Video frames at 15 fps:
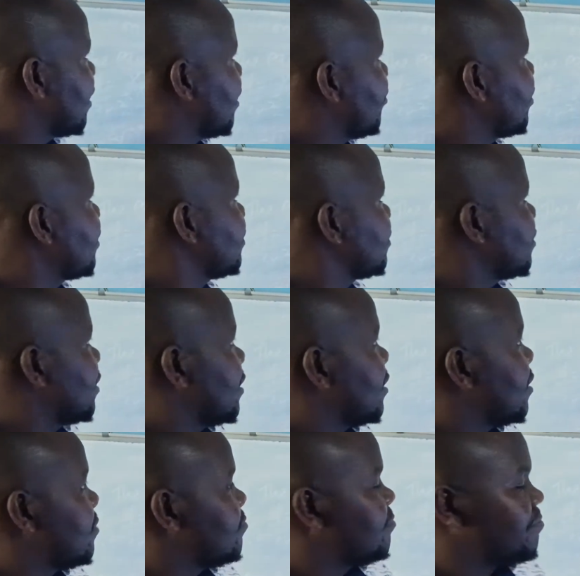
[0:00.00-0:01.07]
I want
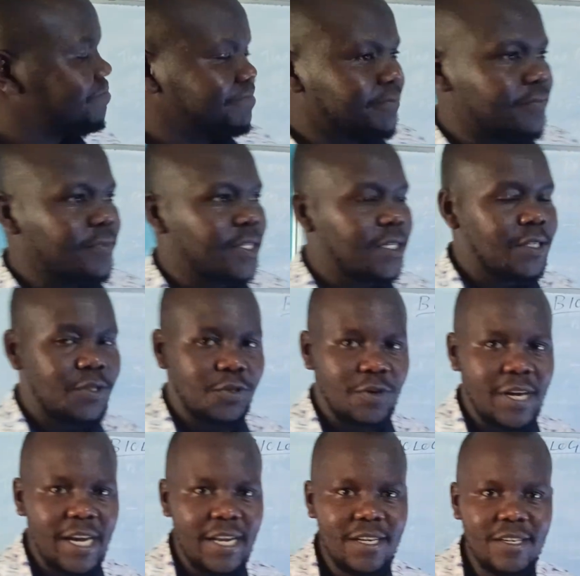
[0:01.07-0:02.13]
to
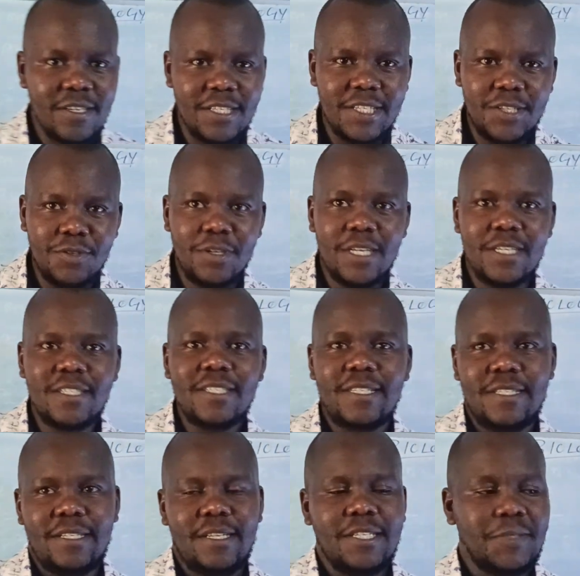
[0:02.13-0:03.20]
guide the
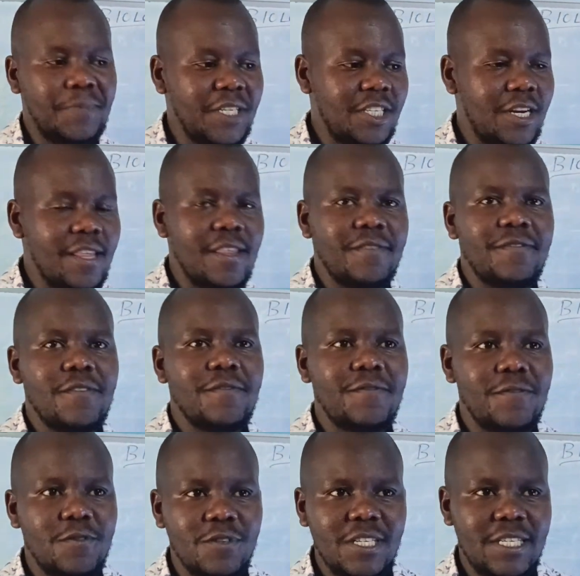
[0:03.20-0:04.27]
students, especially the Form
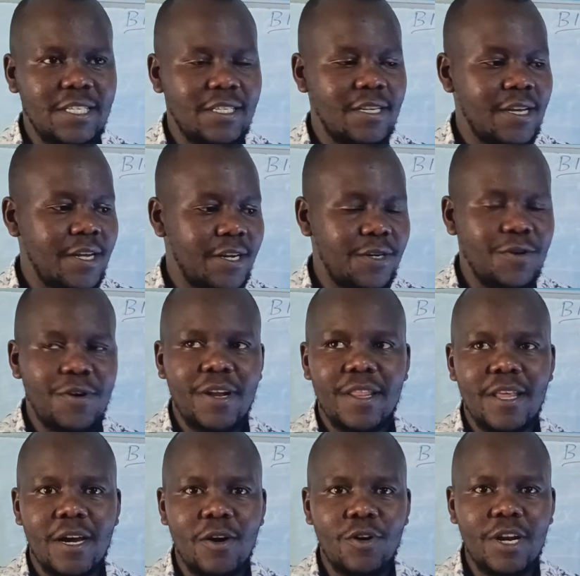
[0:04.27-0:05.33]
4s, during
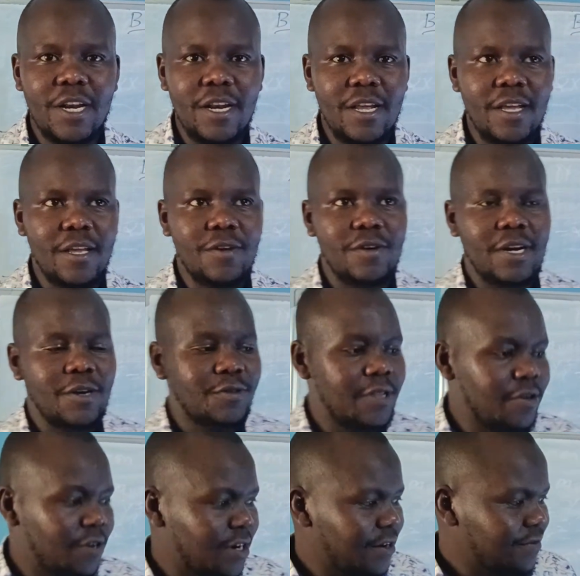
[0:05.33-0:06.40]
the holiday. Now
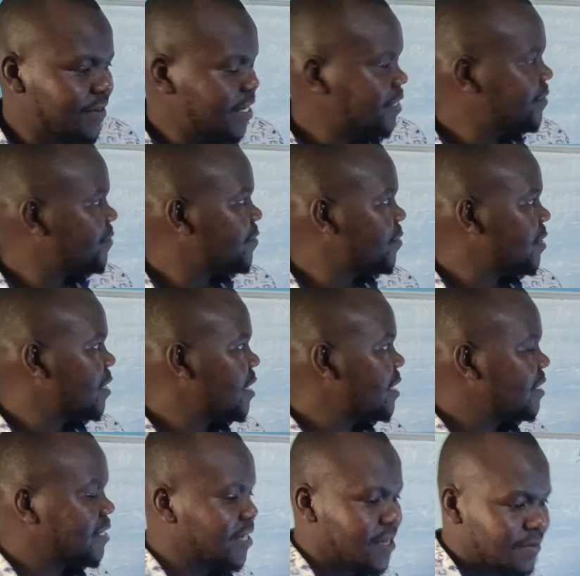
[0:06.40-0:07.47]
they'll revise for their
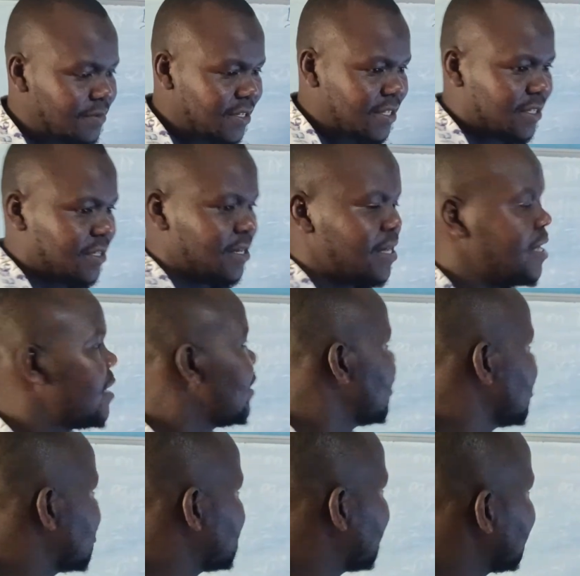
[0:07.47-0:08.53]
exams,
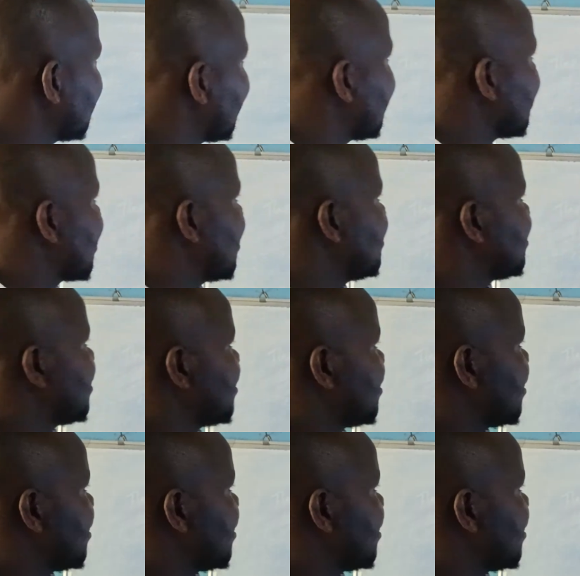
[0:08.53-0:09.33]
especially the KCSE